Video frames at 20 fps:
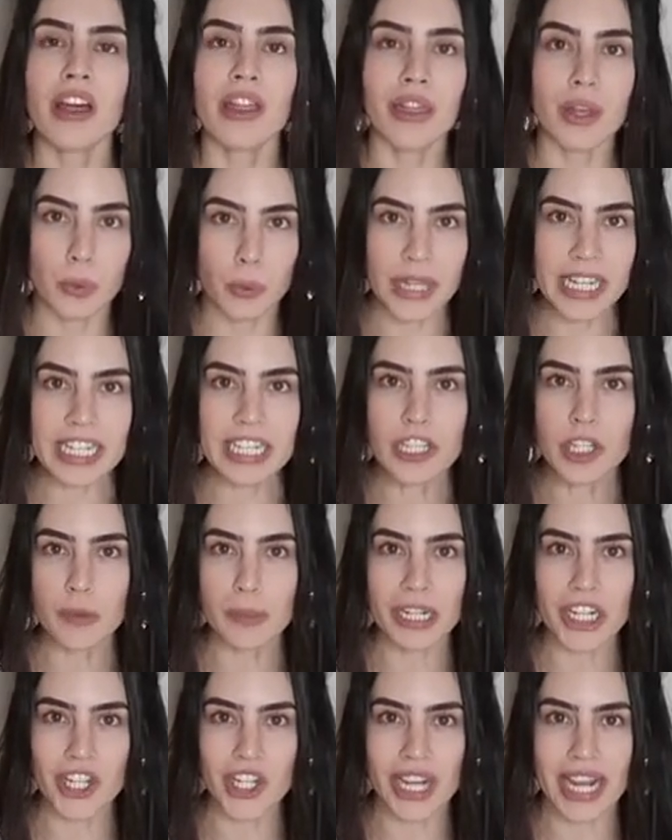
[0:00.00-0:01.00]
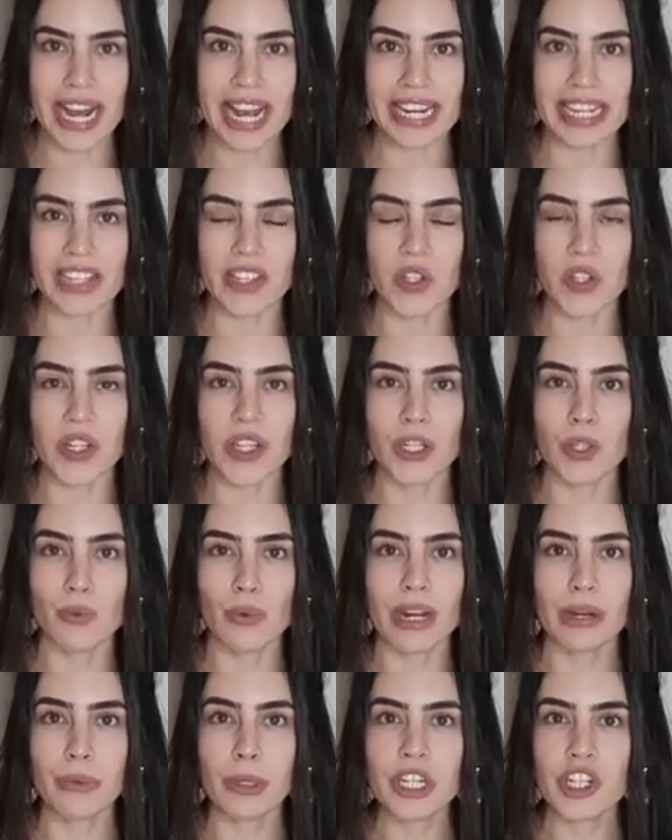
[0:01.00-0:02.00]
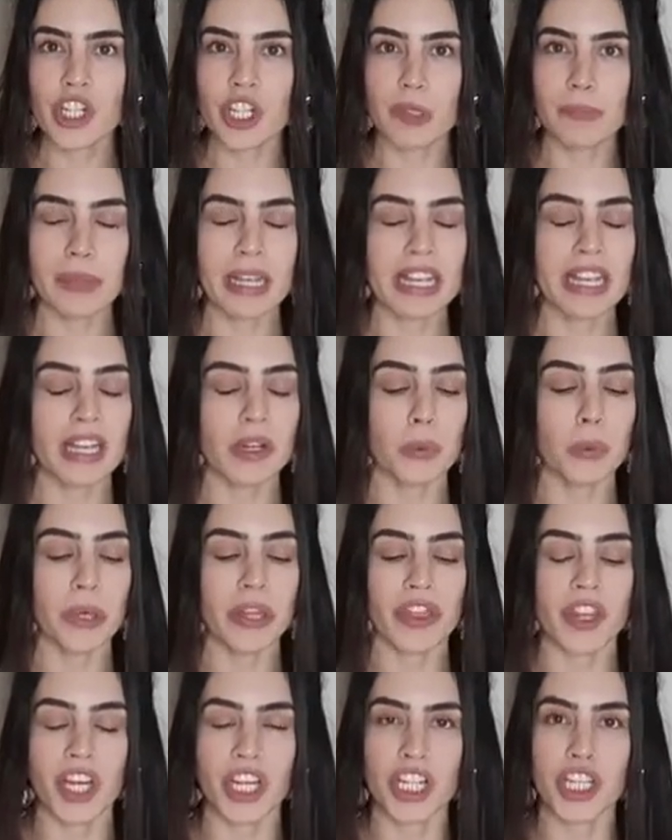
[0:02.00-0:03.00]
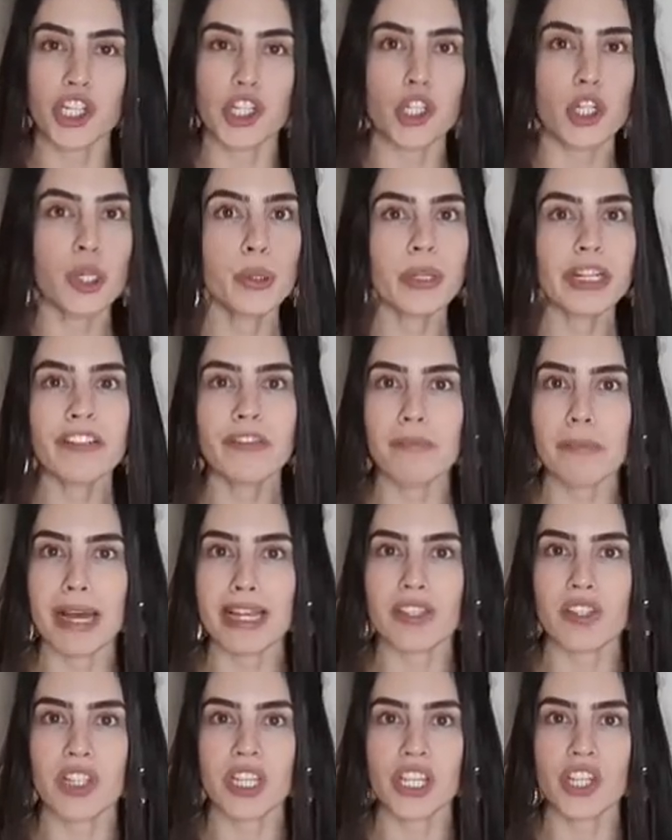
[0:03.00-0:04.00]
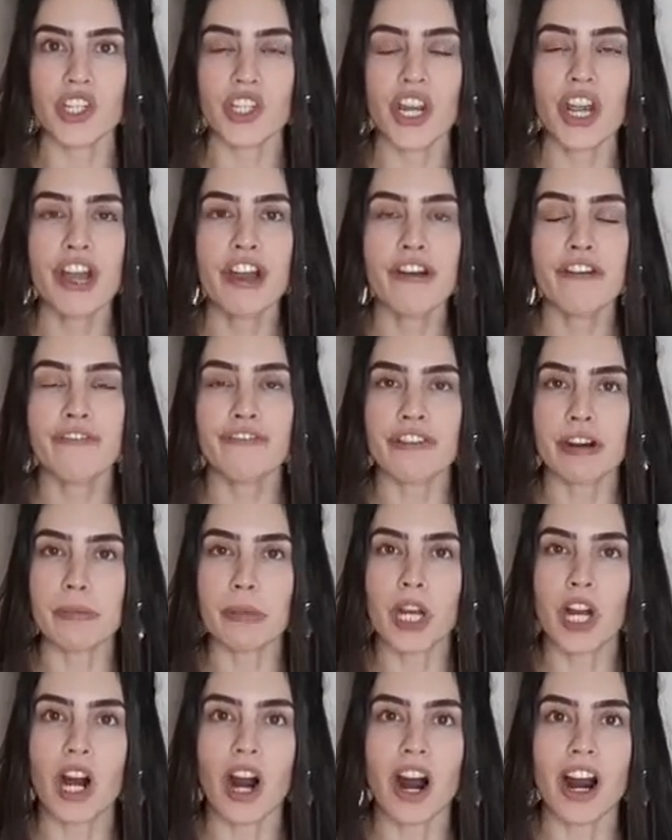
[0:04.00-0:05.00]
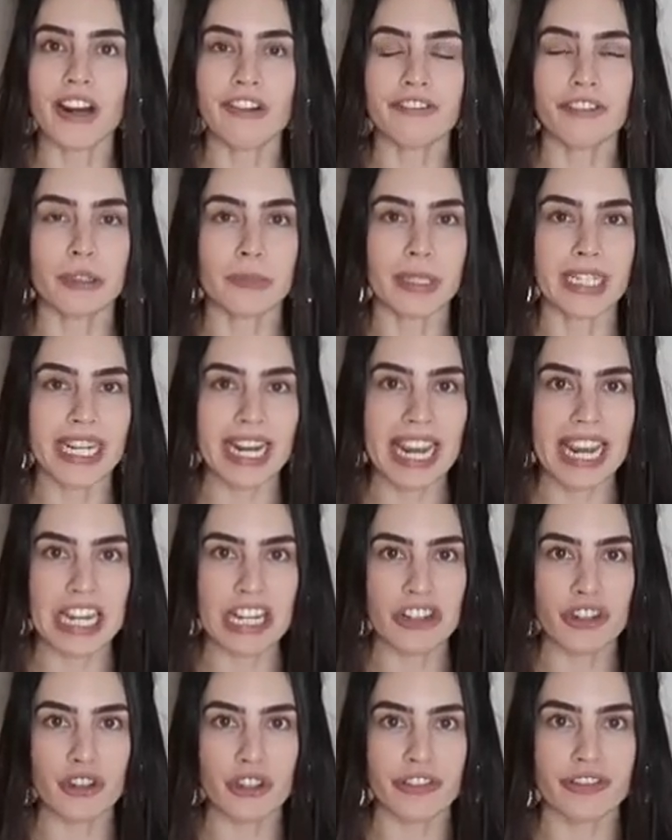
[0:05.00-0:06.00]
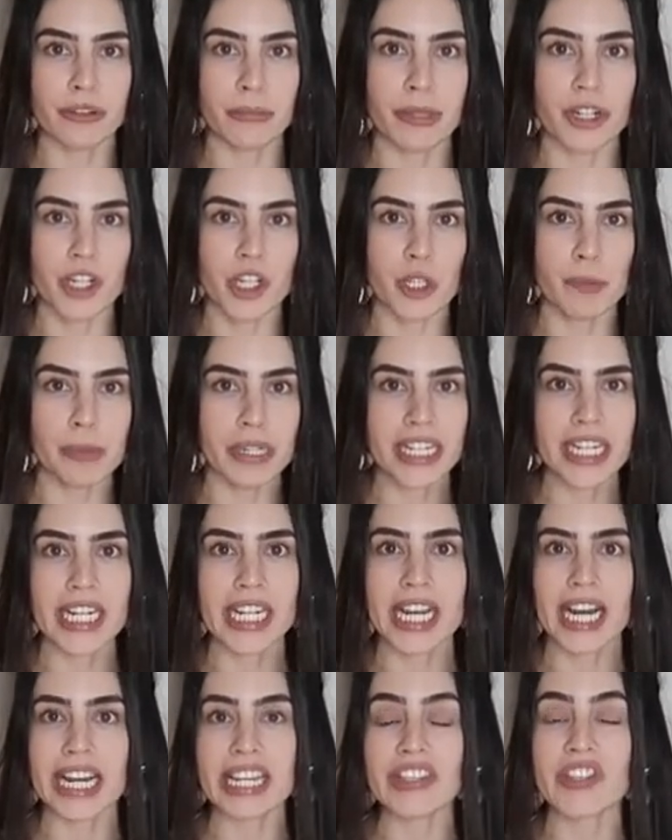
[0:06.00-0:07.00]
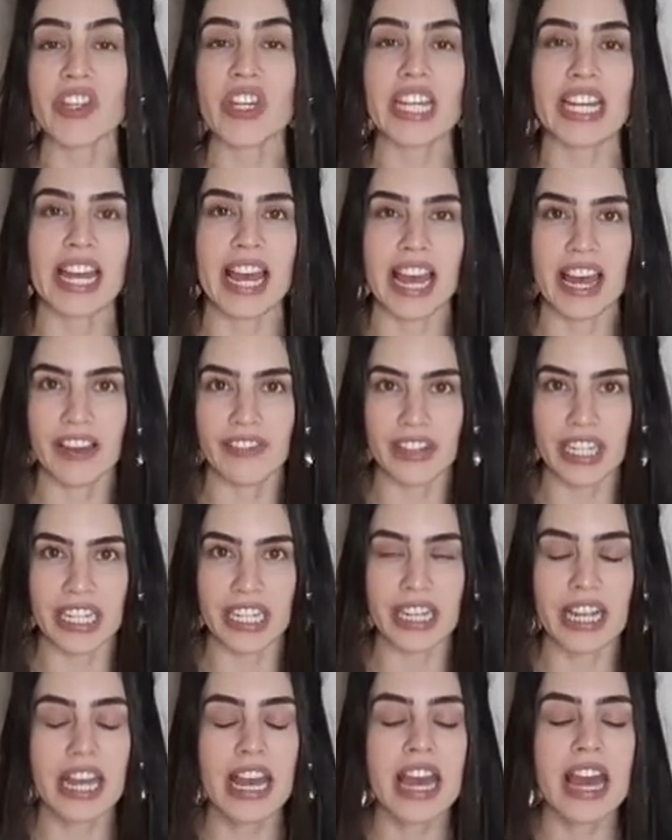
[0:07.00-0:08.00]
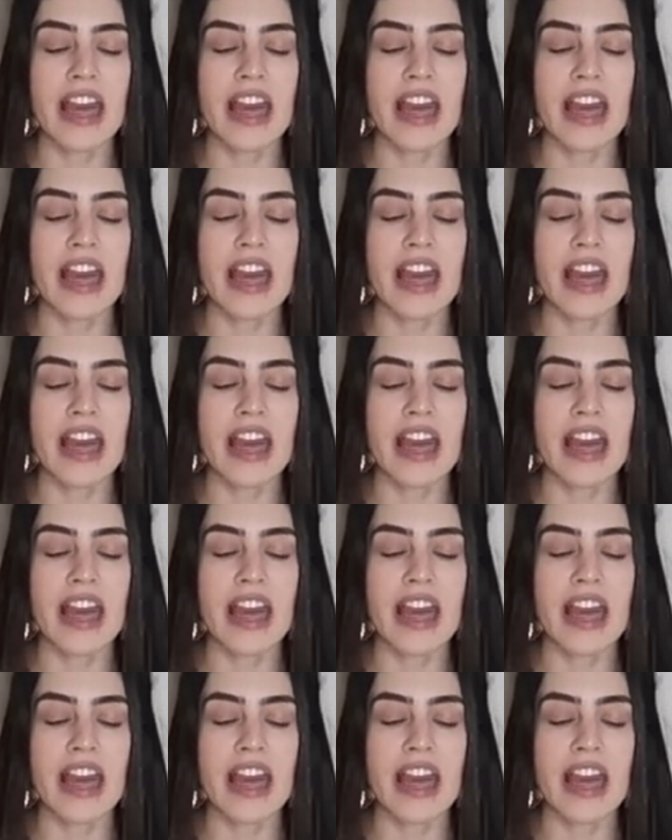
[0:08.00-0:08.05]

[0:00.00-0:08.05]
The weekly spiritual guidance is where we just begin with an intuitive message from God, from our angels, from our spirit guides in heaven.